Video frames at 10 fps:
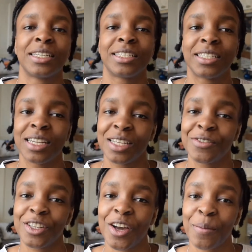Today's
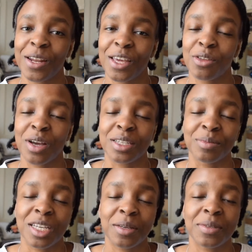video I'm going to give you guys some
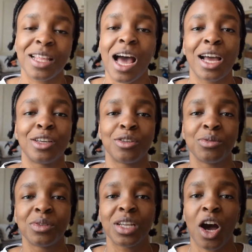tips that I
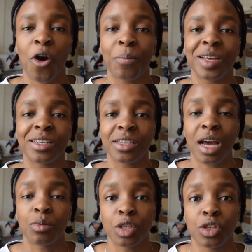use to help me decide
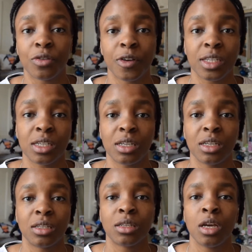which universities